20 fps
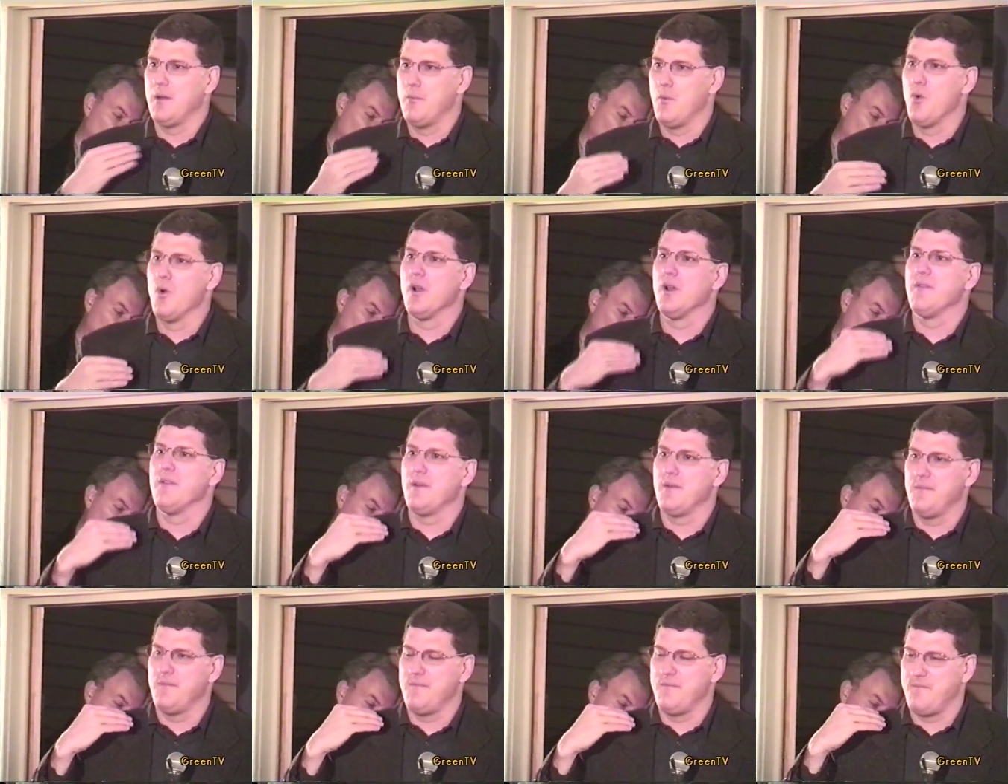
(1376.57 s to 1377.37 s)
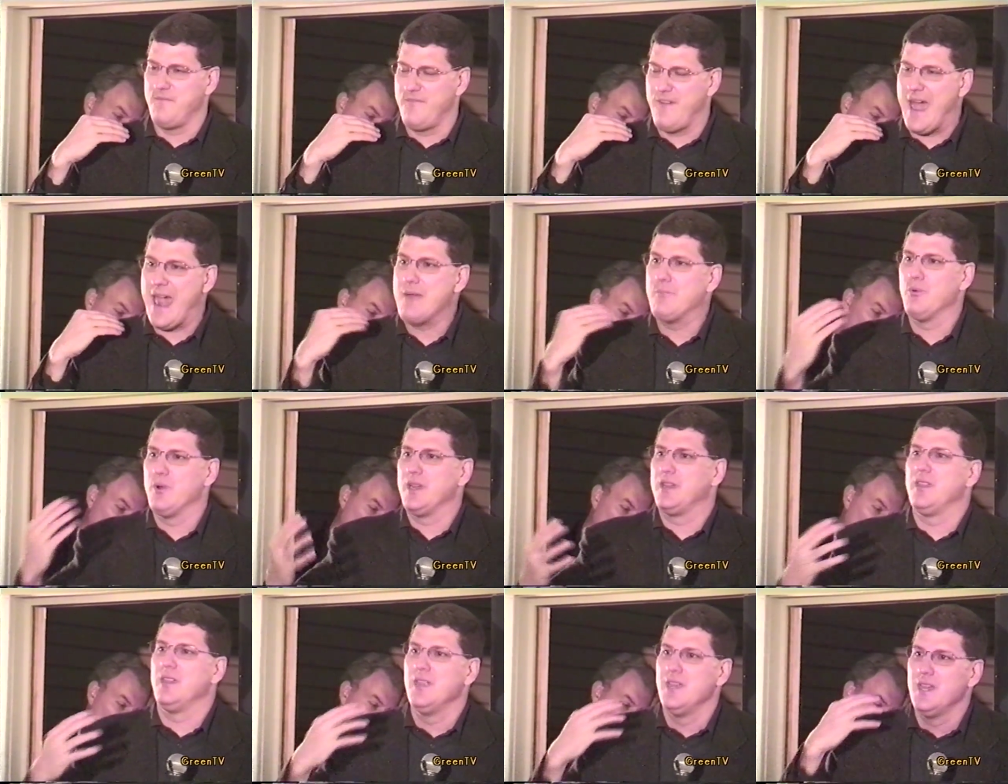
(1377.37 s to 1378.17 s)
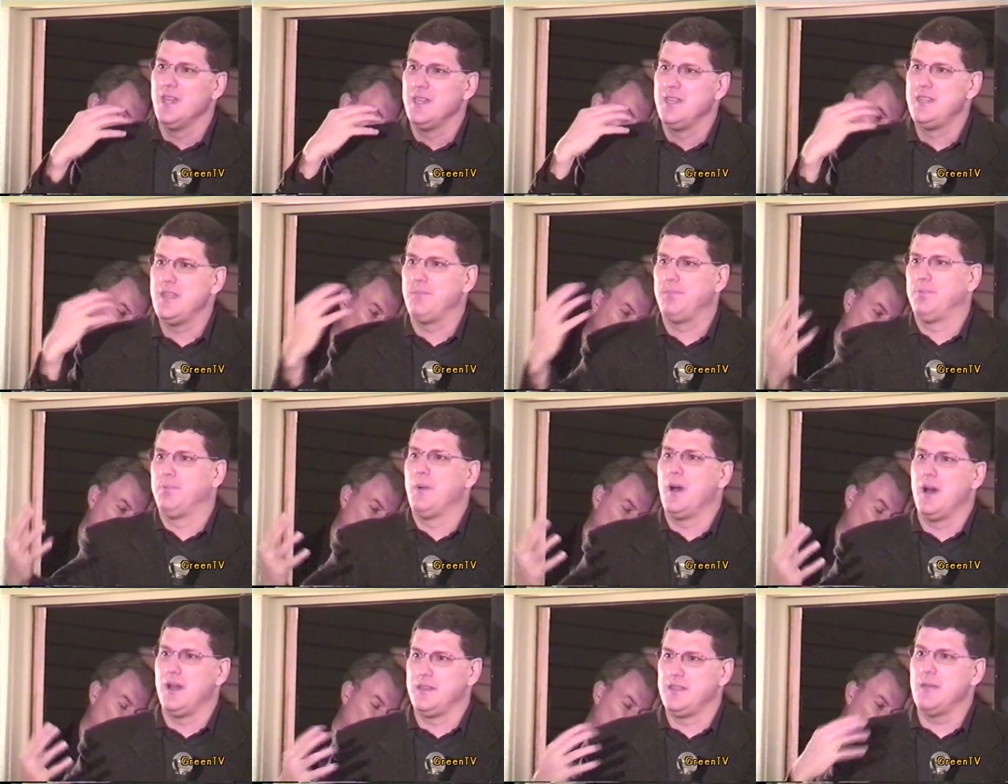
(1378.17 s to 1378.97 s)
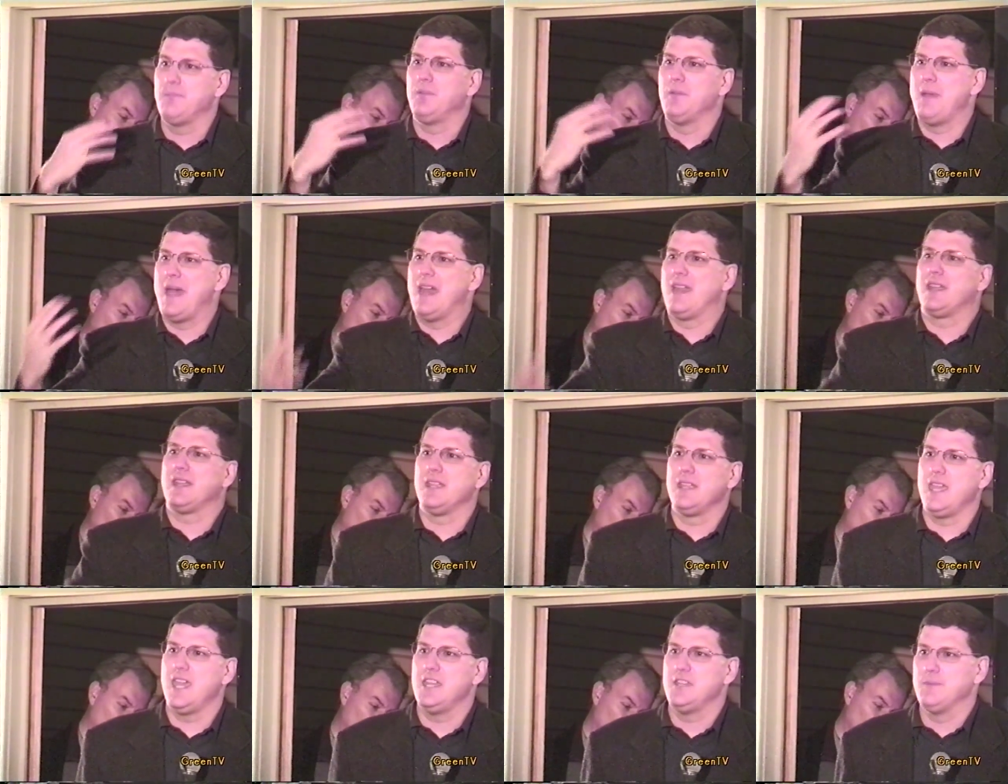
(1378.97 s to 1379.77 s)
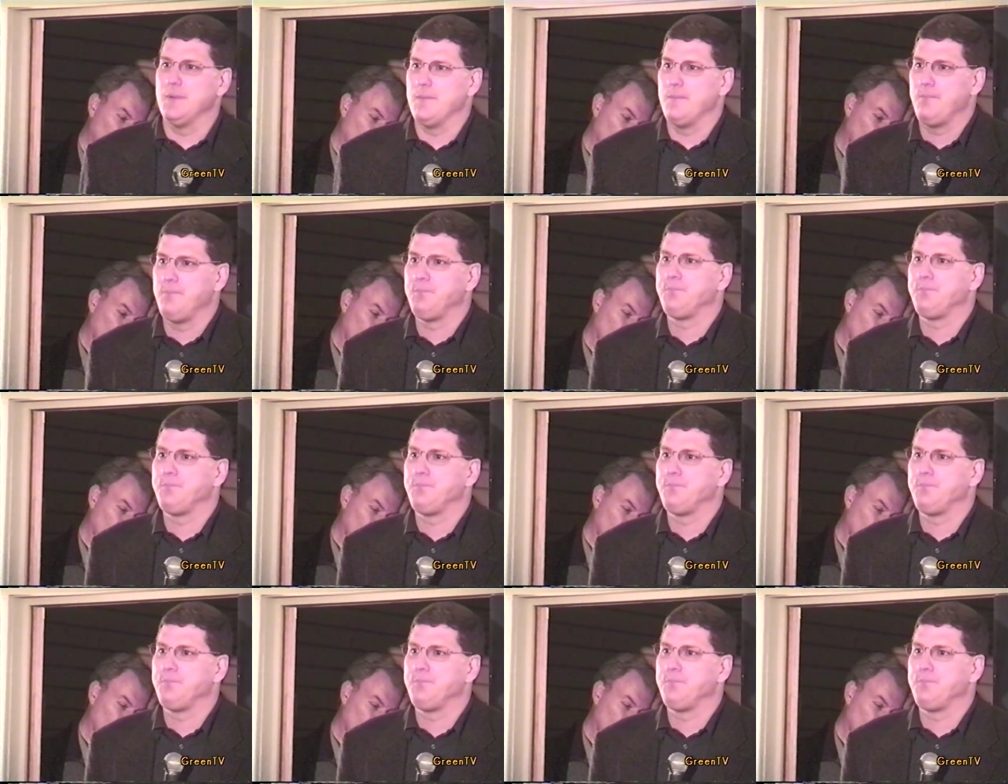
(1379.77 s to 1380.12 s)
a more vibrant dip, uh, diplomatic engagement.